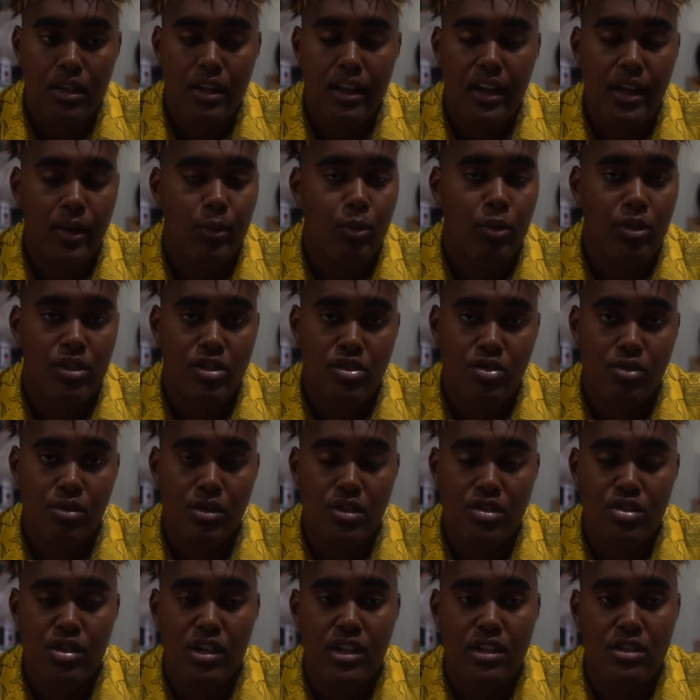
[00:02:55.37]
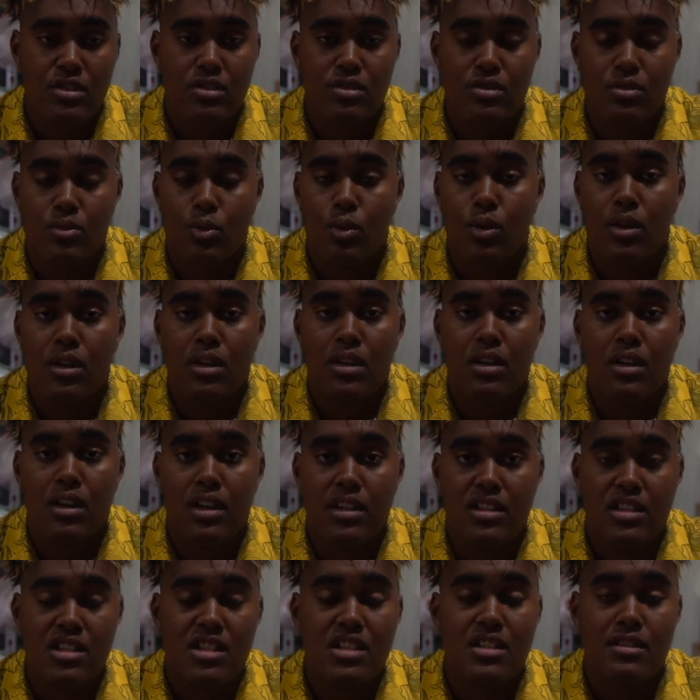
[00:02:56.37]
and what you are trying to
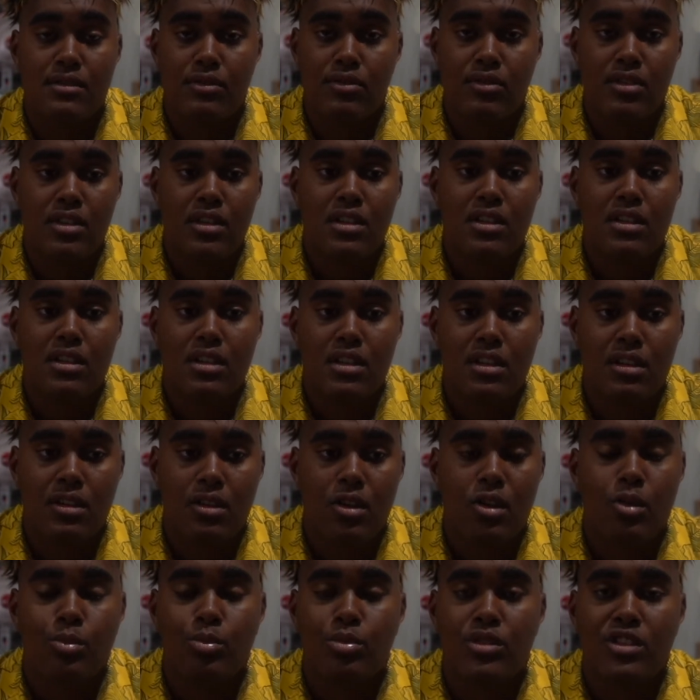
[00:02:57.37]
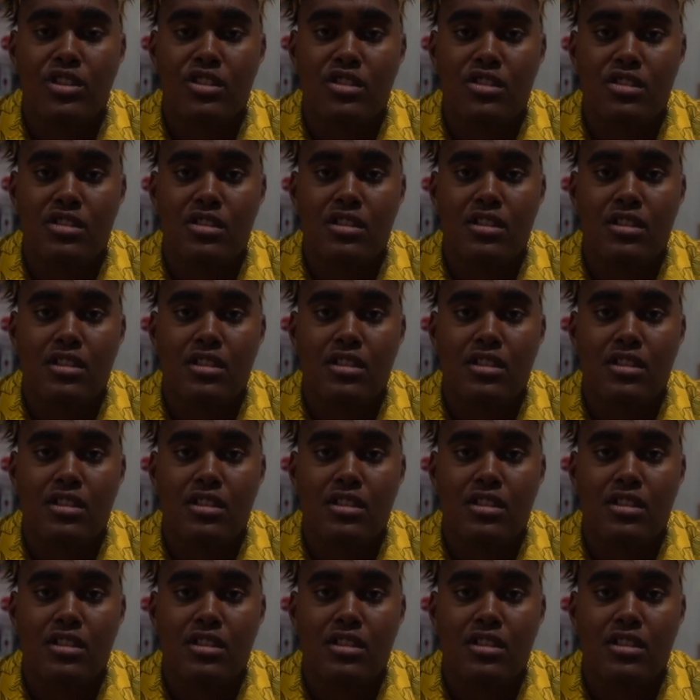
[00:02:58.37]
achieve and accomplish.